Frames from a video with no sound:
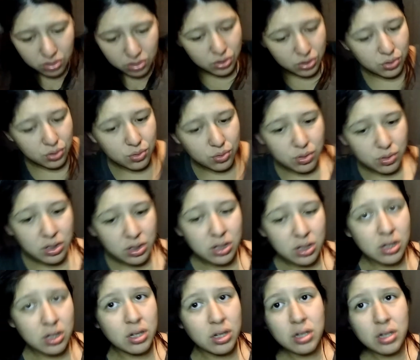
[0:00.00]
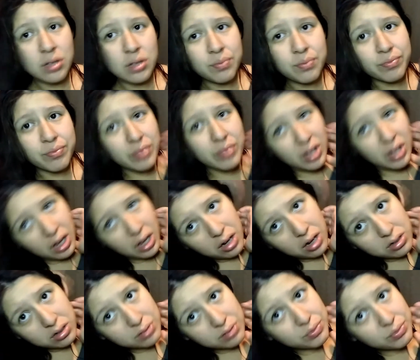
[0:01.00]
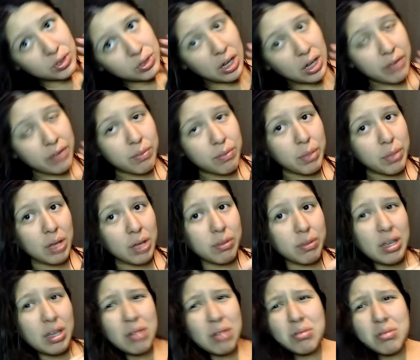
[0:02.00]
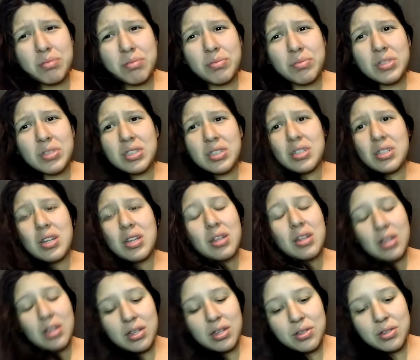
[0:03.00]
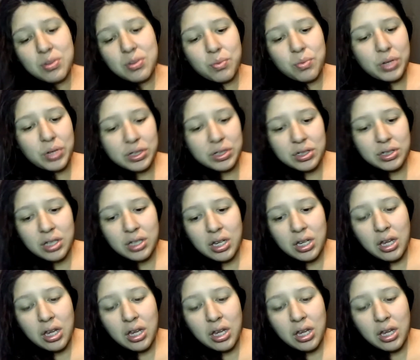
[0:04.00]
to, I don't know, to have the baby. I don't know. That's weird.